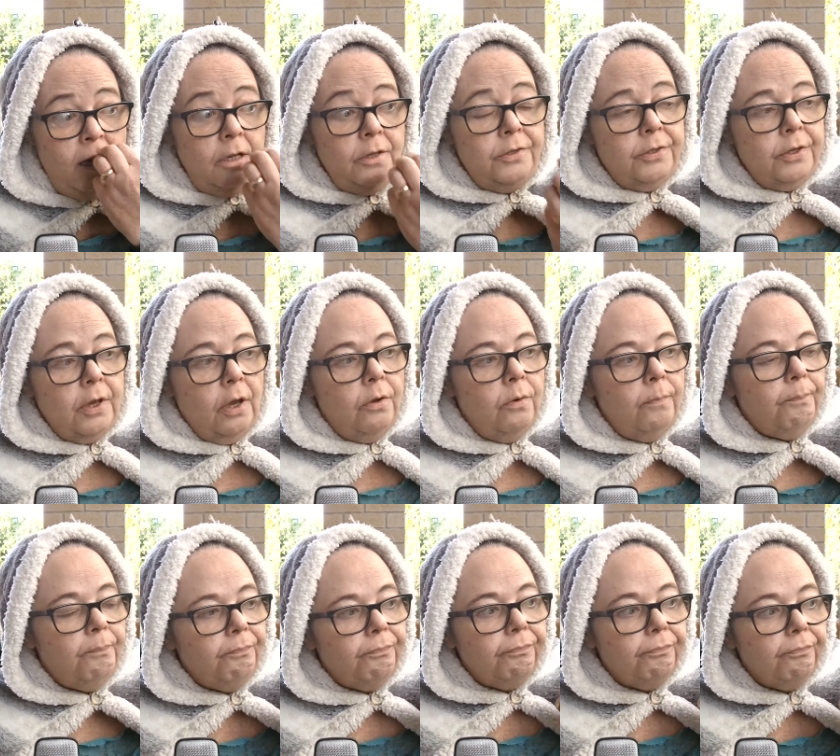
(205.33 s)

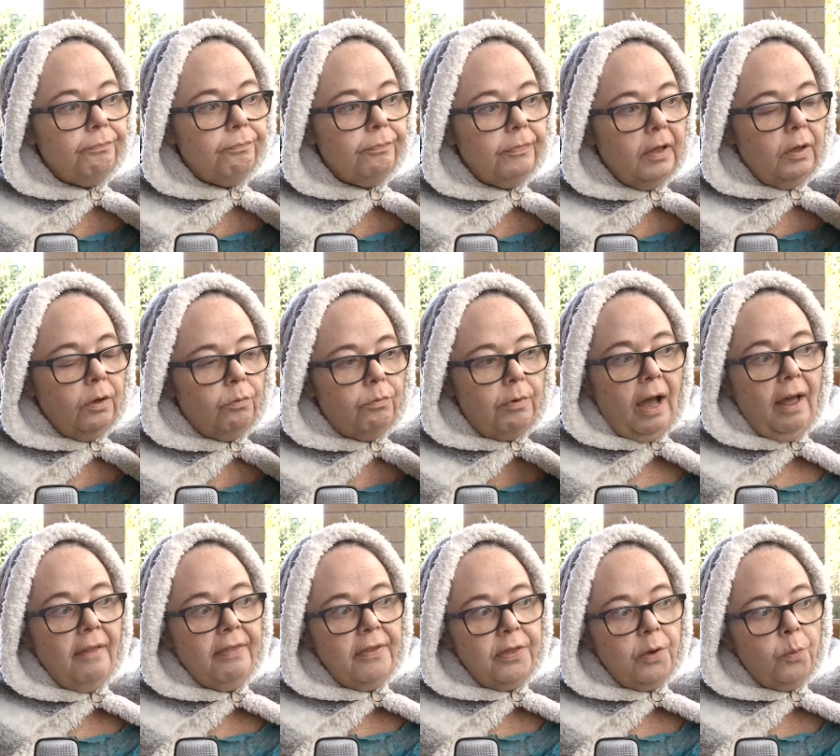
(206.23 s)
So
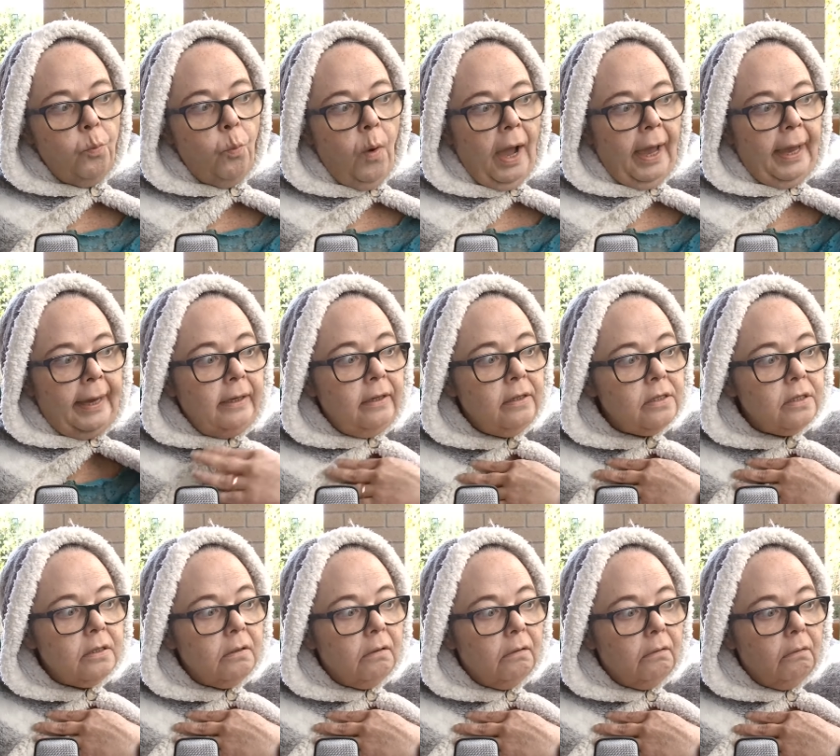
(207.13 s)
rather than
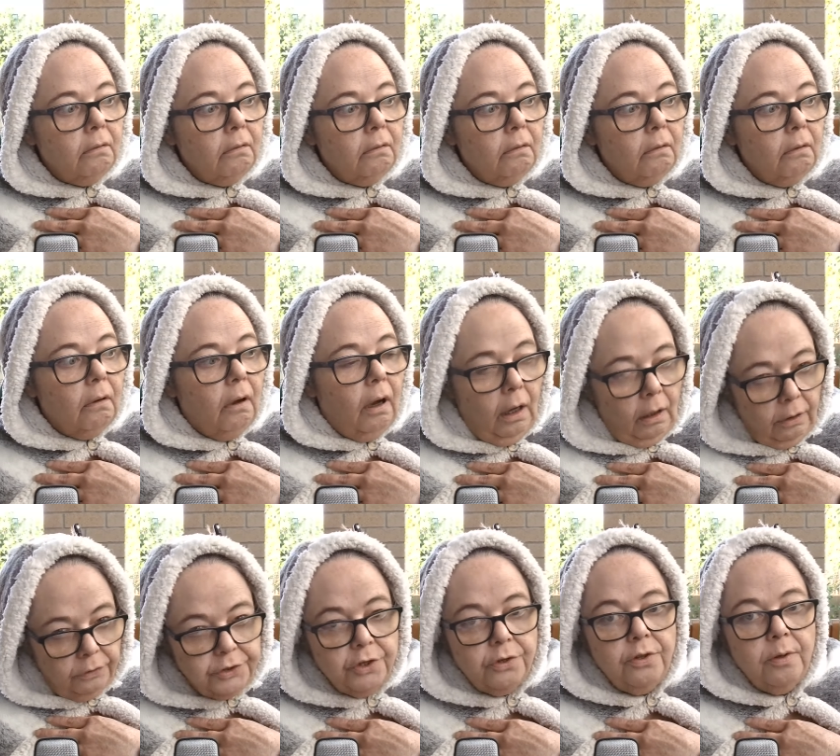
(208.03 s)
wait
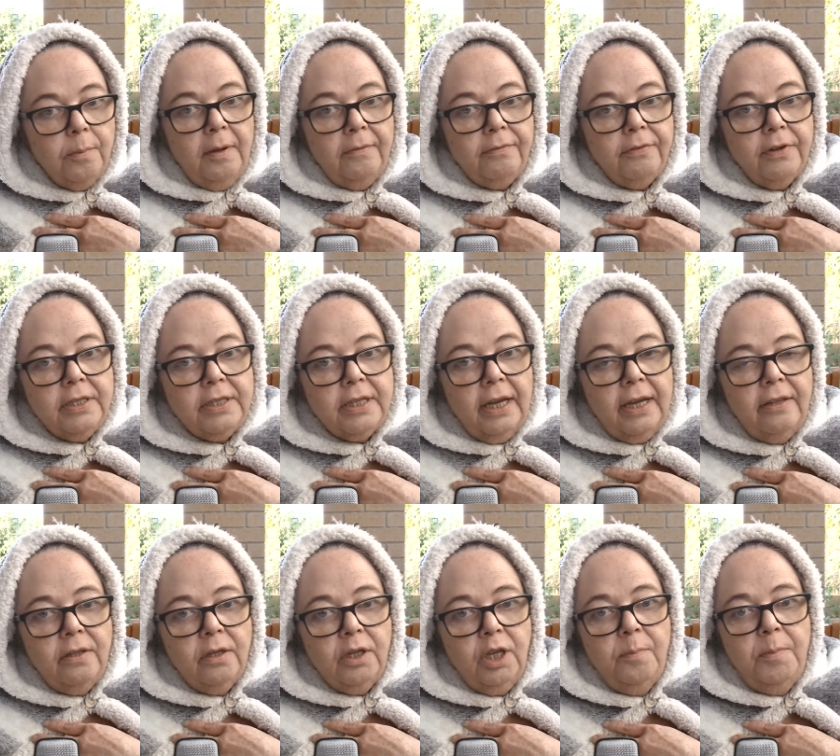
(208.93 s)
I'll do them every day
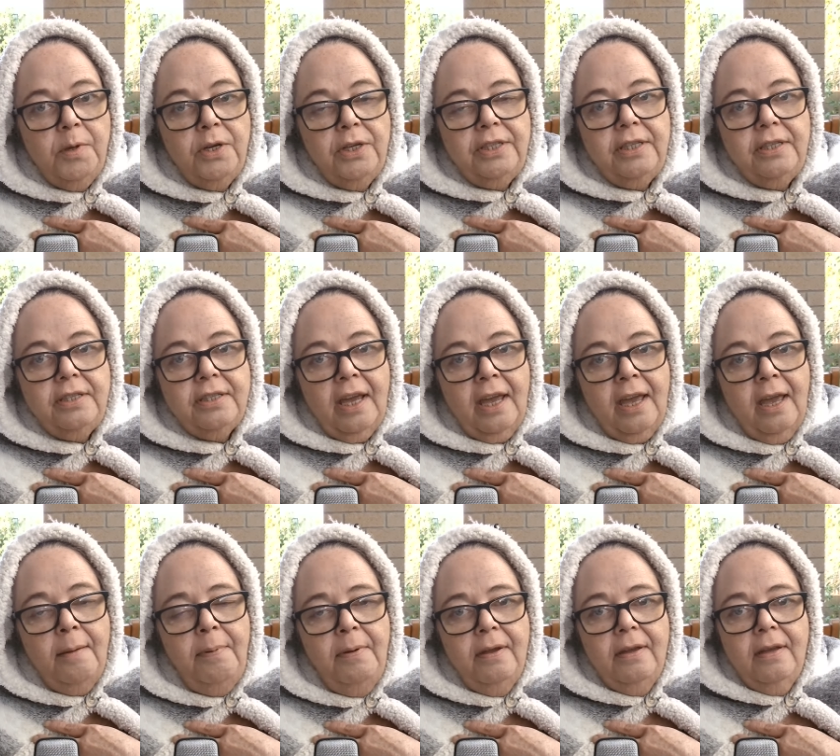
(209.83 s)
in the community
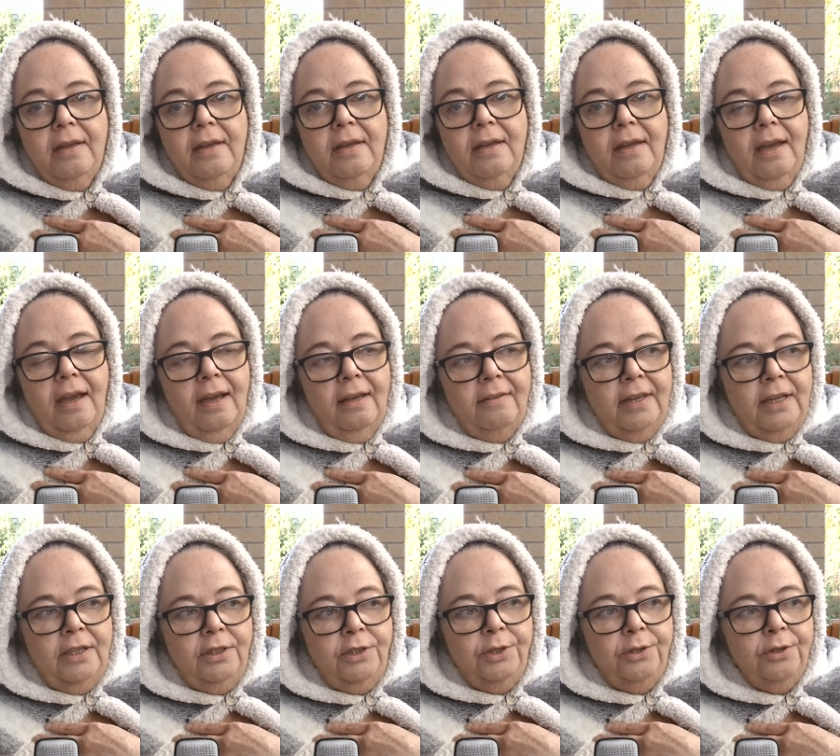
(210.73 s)
tab. And
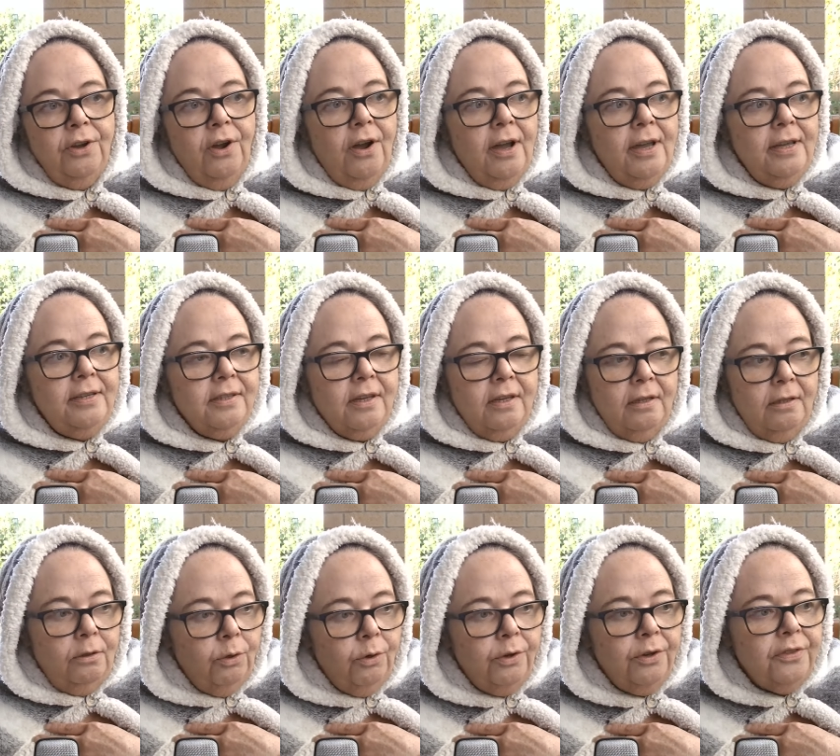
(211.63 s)
then you guys
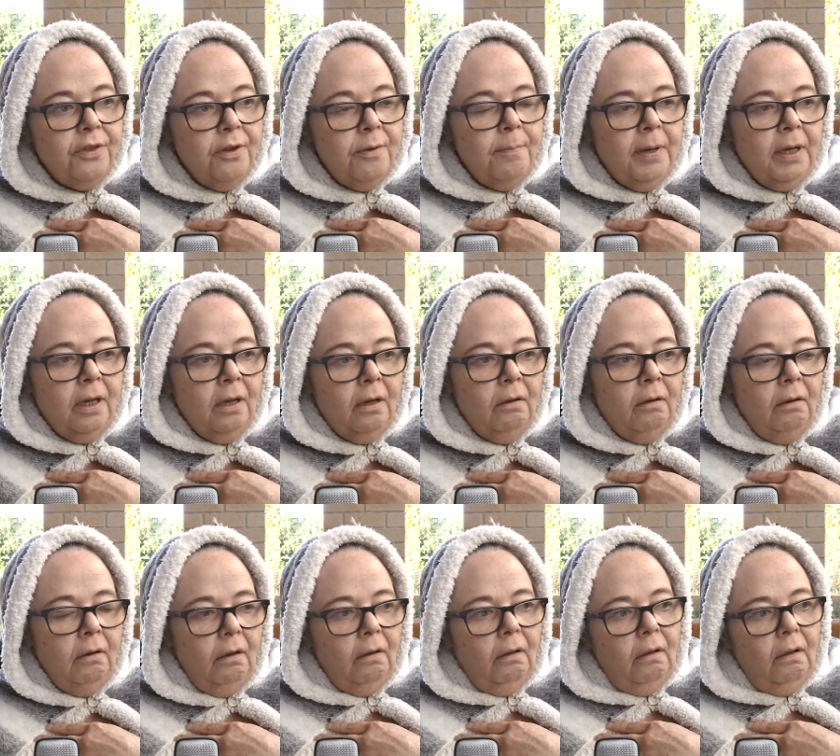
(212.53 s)
can look at them and
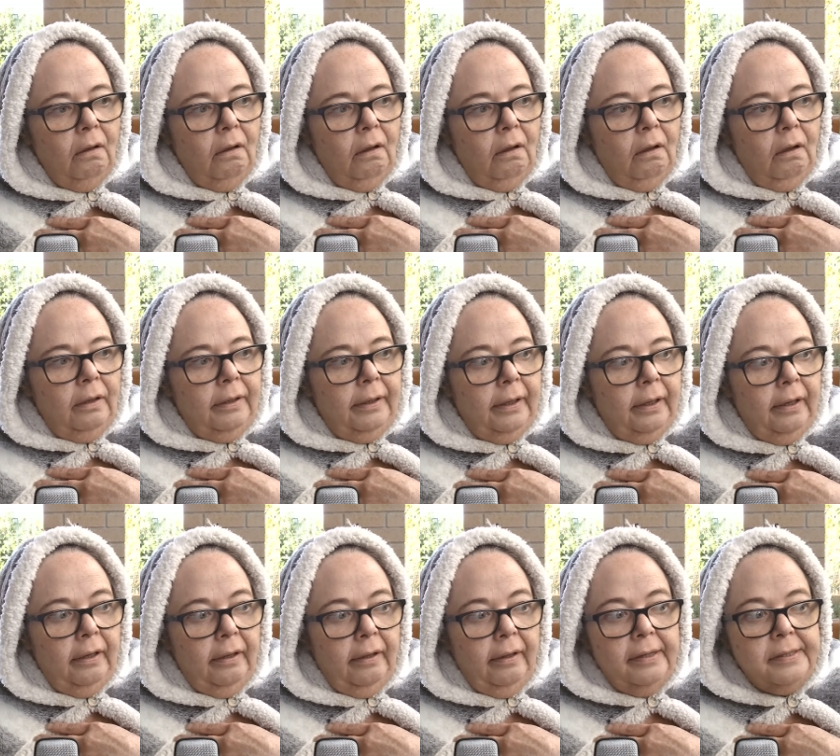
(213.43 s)
go,
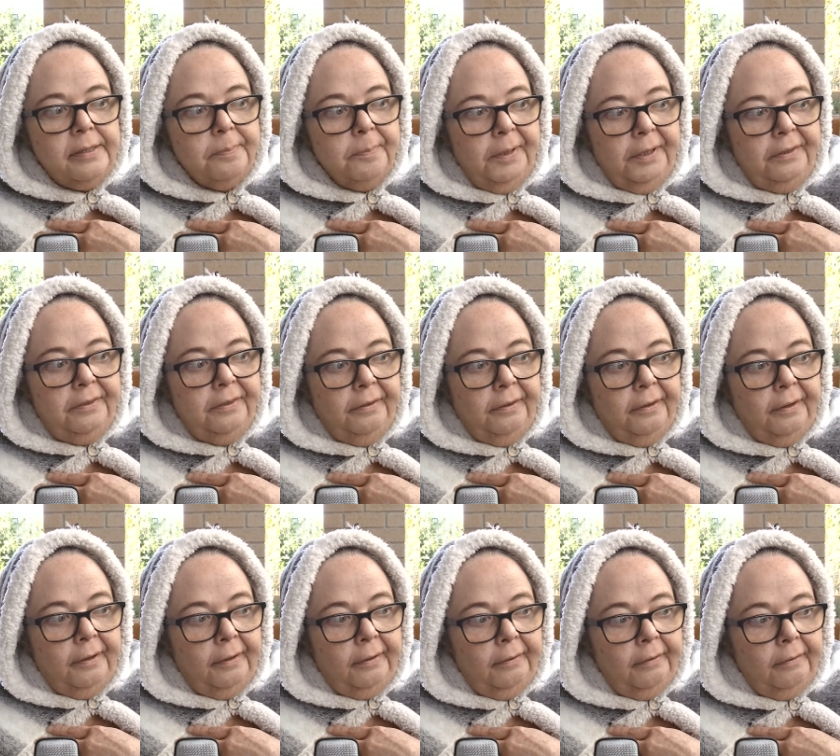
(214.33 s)
yeah, that's me
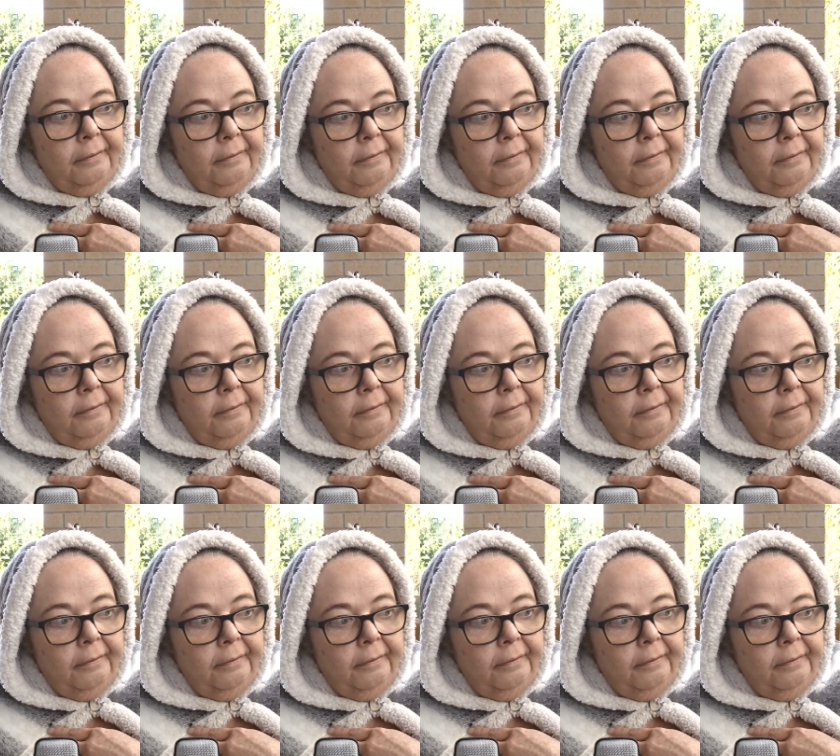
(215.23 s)
today.